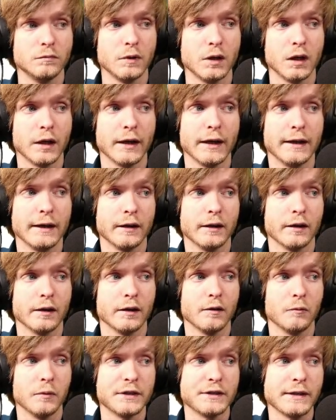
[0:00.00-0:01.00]
and
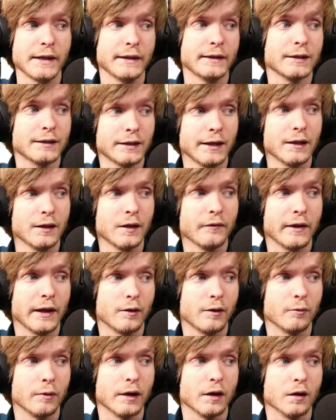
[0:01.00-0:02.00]
we set the title of
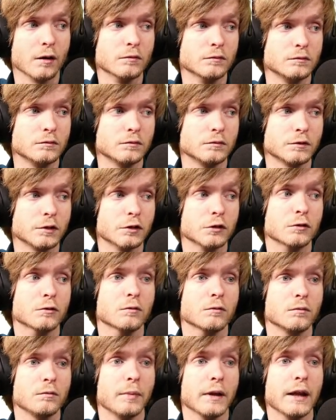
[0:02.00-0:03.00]
that window
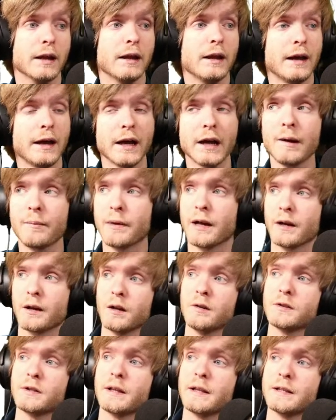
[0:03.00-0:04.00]
to be hangman
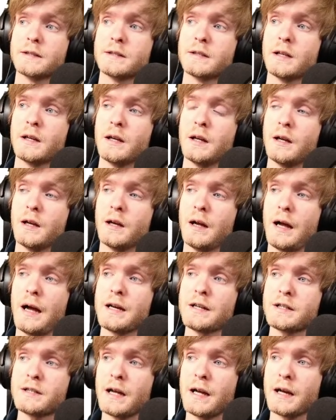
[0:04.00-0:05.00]
using this
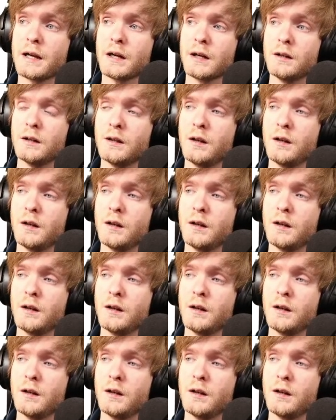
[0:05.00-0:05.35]
hashtag,